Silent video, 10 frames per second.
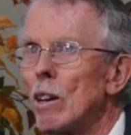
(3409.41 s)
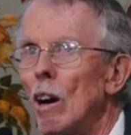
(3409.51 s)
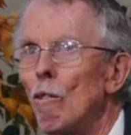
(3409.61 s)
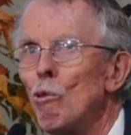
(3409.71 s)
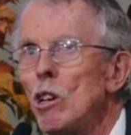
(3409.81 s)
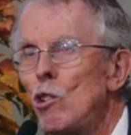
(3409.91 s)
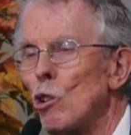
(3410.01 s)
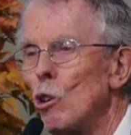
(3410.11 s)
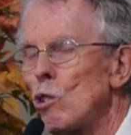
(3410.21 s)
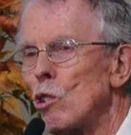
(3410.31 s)
of
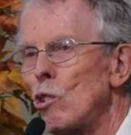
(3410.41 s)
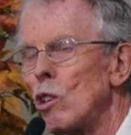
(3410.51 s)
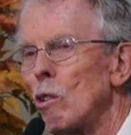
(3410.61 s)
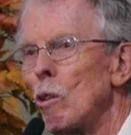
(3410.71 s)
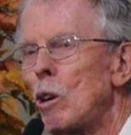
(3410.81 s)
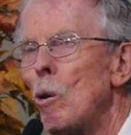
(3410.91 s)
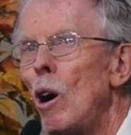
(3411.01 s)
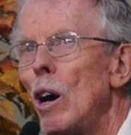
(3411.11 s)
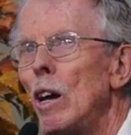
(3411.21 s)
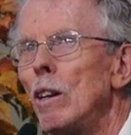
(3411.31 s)
resources that are
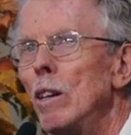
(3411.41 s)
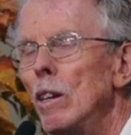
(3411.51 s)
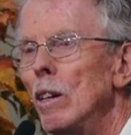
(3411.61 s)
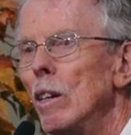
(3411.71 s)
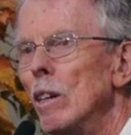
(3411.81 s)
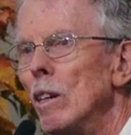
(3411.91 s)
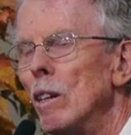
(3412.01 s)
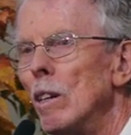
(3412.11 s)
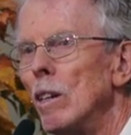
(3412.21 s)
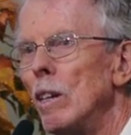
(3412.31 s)
required
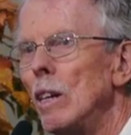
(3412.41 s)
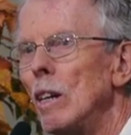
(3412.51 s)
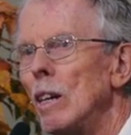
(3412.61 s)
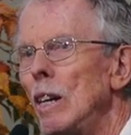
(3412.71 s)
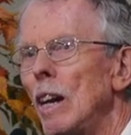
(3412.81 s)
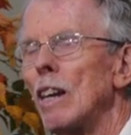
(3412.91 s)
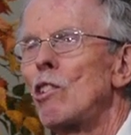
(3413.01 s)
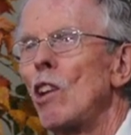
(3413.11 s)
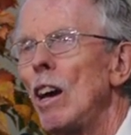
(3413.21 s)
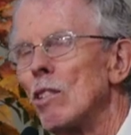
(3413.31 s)
in
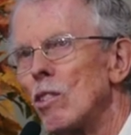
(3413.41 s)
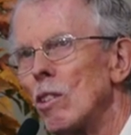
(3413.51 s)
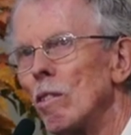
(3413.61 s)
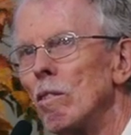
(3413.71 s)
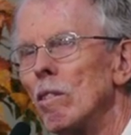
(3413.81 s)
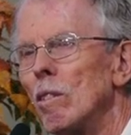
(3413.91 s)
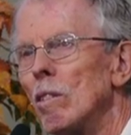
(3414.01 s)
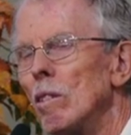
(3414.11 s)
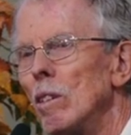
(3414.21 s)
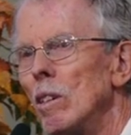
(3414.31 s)
excess
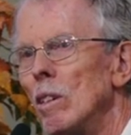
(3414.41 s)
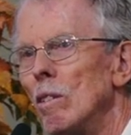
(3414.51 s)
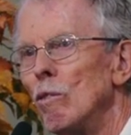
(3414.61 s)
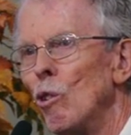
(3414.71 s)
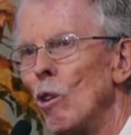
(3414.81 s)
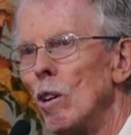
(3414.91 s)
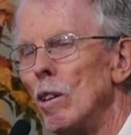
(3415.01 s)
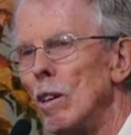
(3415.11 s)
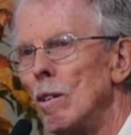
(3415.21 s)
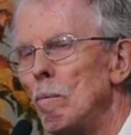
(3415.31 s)
for a,
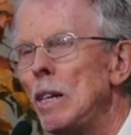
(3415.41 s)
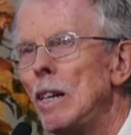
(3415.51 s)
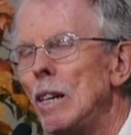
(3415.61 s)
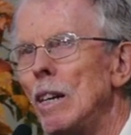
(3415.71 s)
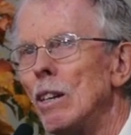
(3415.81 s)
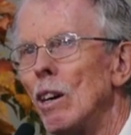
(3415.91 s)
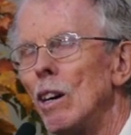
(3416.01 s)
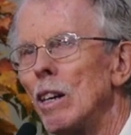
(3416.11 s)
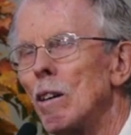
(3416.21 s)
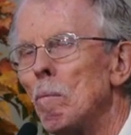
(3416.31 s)
a meat eating
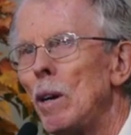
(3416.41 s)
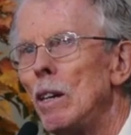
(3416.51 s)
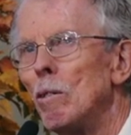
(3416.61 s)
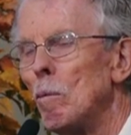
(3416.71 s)
diet compared to a